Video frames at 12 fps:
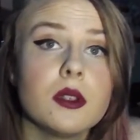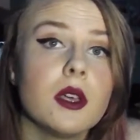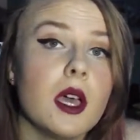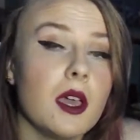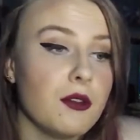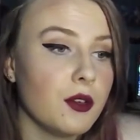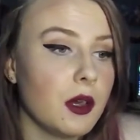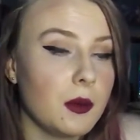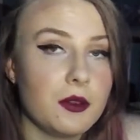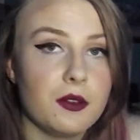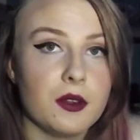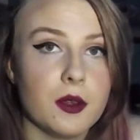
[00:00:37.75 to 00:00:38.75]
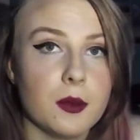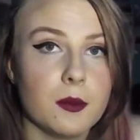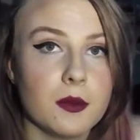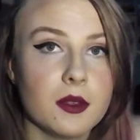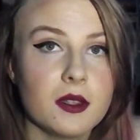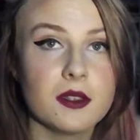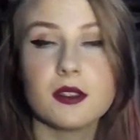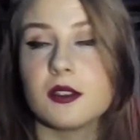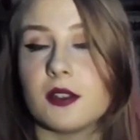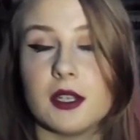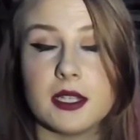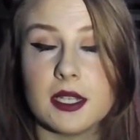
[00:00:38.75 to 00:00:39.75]
I thought I would film the
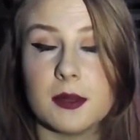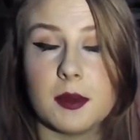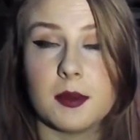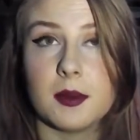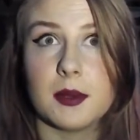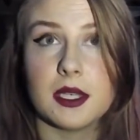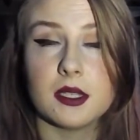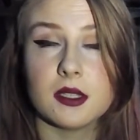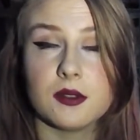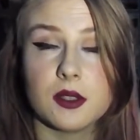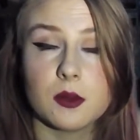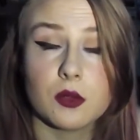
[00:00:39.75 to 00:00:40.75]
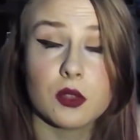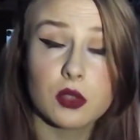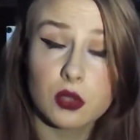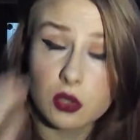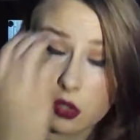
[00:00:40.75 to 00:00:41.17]
story time I've been meaning to film for so